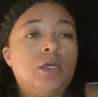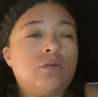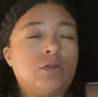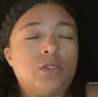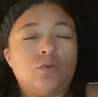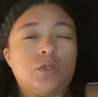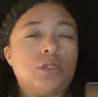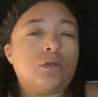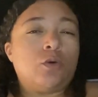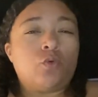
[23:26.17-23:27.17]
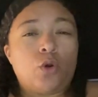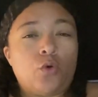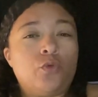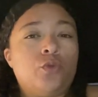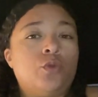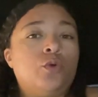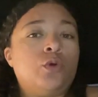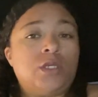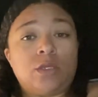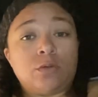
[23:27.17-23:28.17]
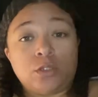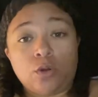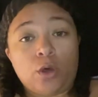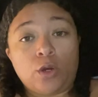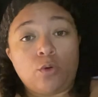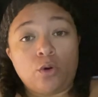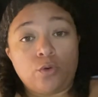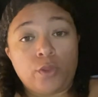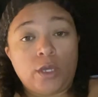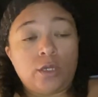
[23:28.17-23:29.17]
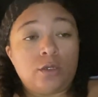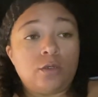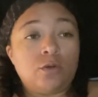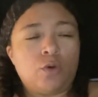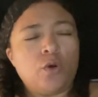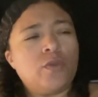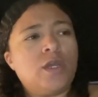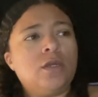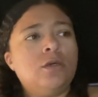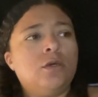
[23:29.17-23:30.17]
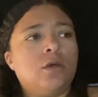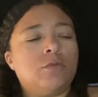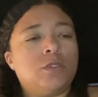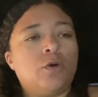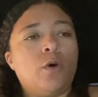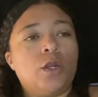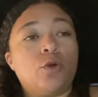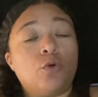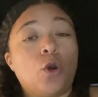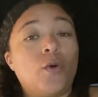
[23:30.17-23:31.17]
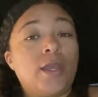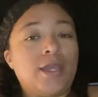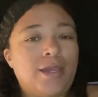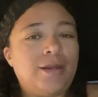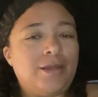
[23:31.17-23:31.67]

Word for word: especially with growth because I'm still on a growing, growing? I'm still on a growing and